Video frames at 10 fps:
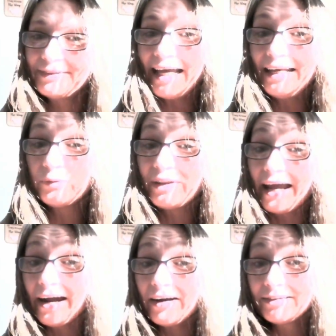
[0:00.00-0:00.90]
Hello
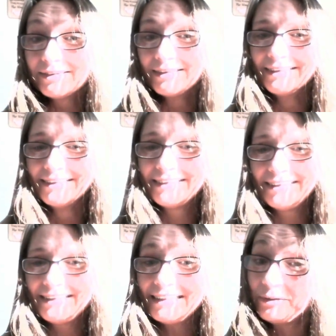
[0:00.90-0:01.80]
there.
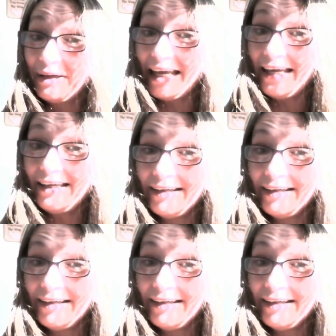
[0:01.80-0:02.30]
'Tis me,